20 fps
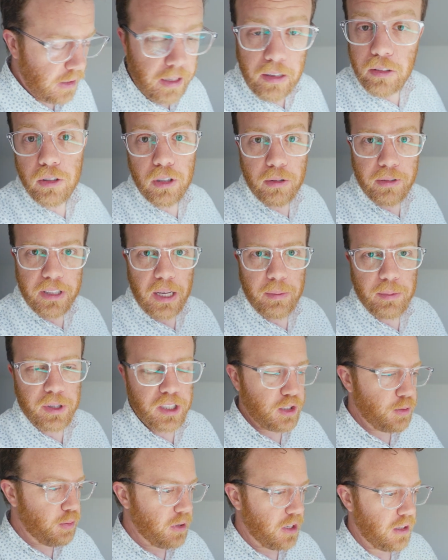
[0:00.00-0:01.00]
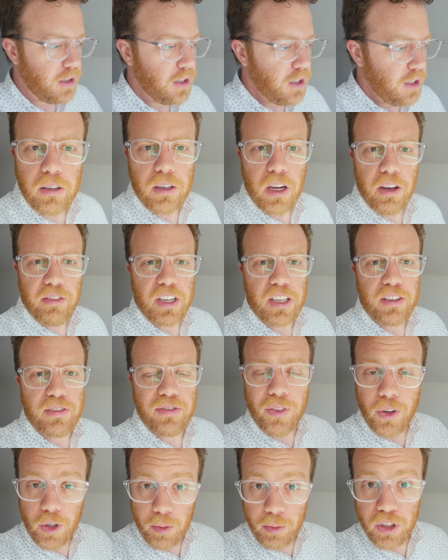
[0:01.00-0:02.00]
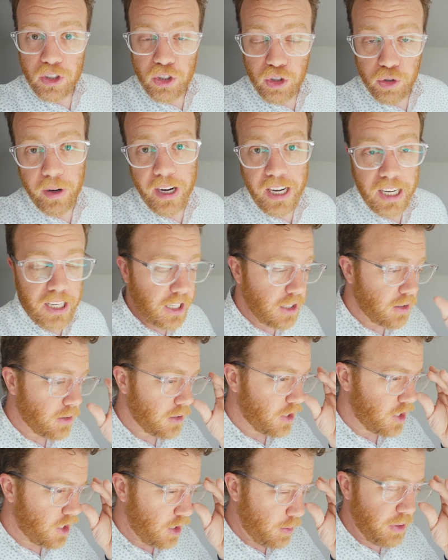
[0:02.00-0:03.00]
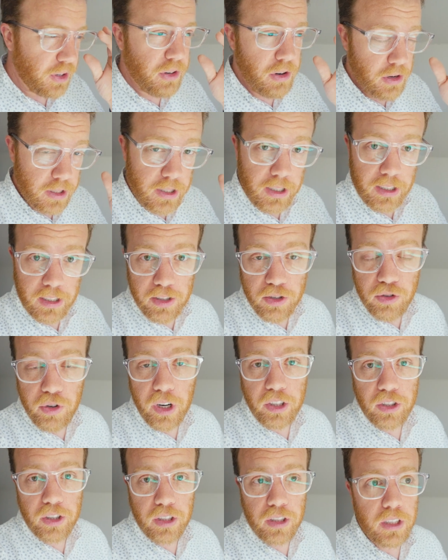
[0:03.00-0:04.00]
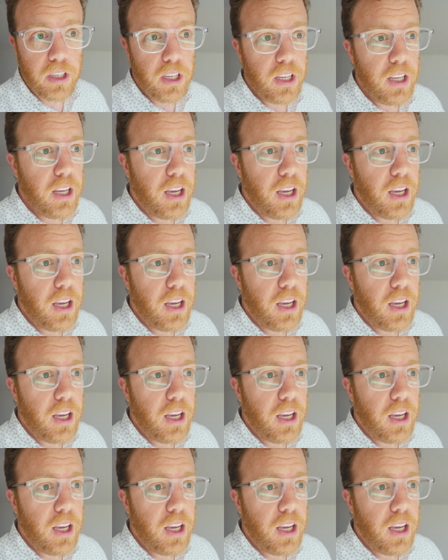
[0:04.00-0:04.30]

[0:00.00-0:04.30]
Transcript: I don't know what that means, but I don't have any formal training or experience in construction.